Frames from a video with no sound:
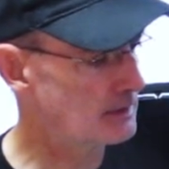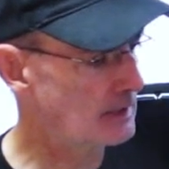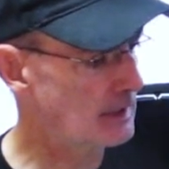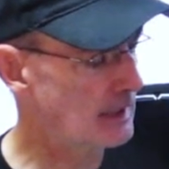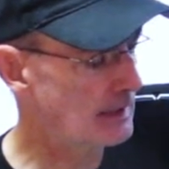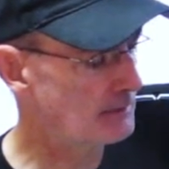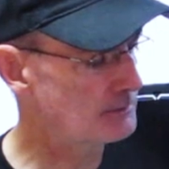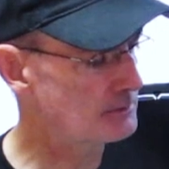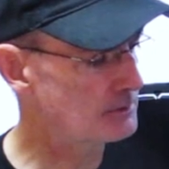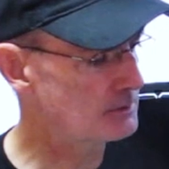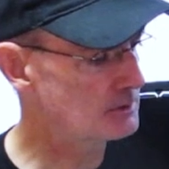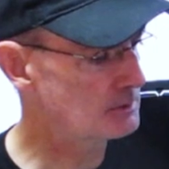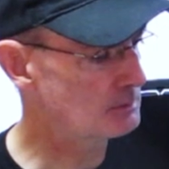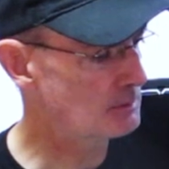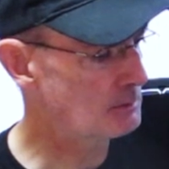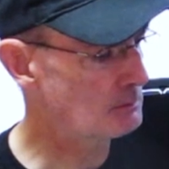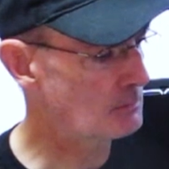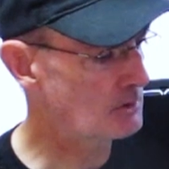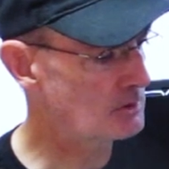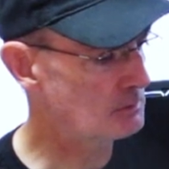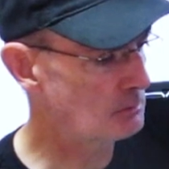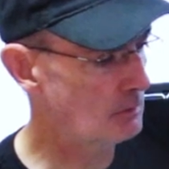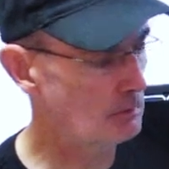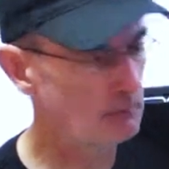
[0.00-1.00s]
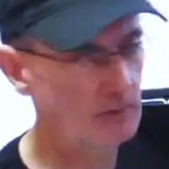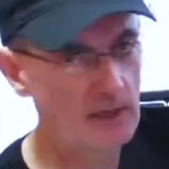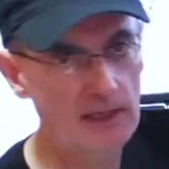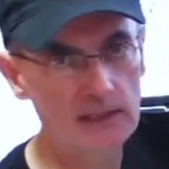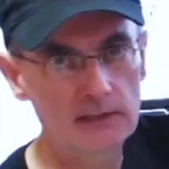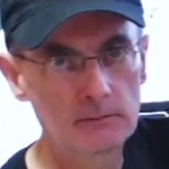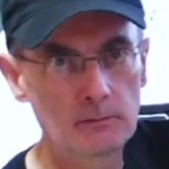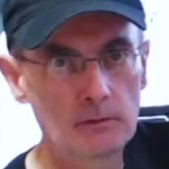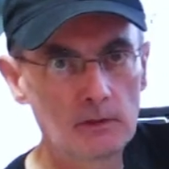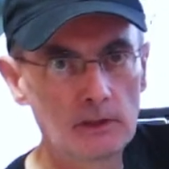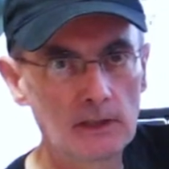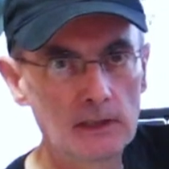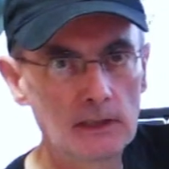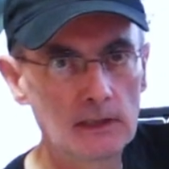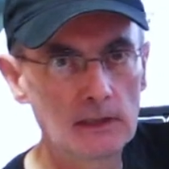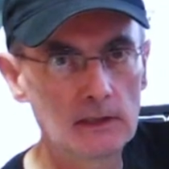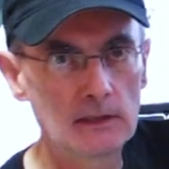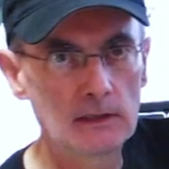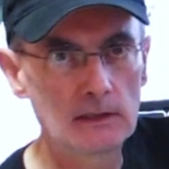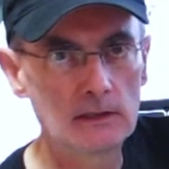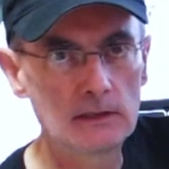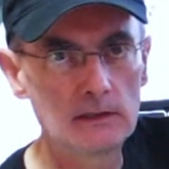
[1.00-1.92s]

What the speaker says: allows you to be much more flexible in